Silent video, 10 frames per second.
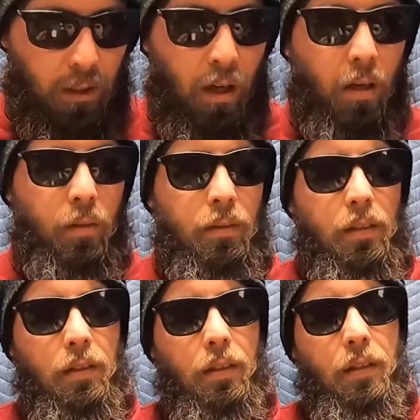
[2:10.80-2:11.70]
Oh,
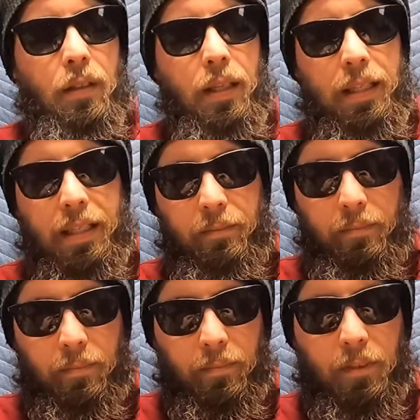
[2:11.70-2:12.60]
I got
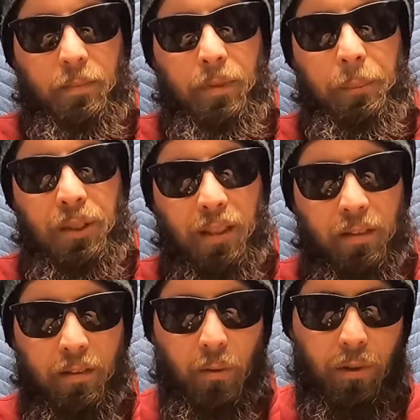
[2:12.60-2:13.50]
some lipstick
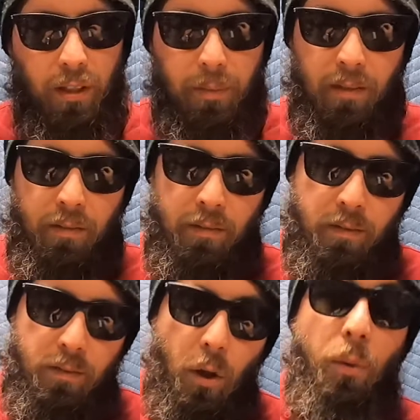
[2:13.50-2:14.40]
or something.
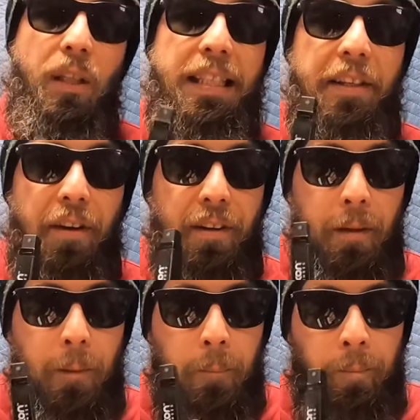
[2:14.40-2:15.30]
Oh, cleaner.
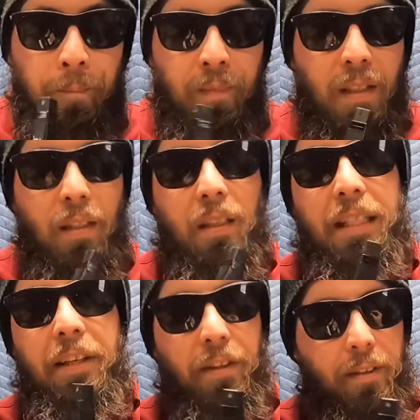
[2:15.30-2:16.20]

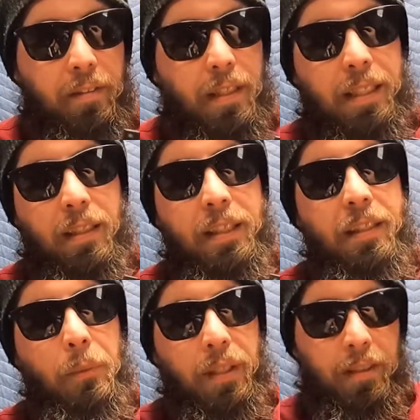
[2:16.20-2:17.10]
I got
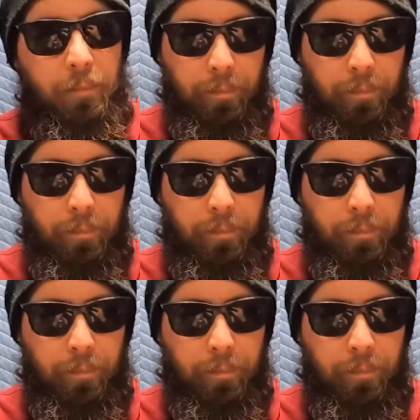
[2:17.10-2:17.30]
cleaner with it.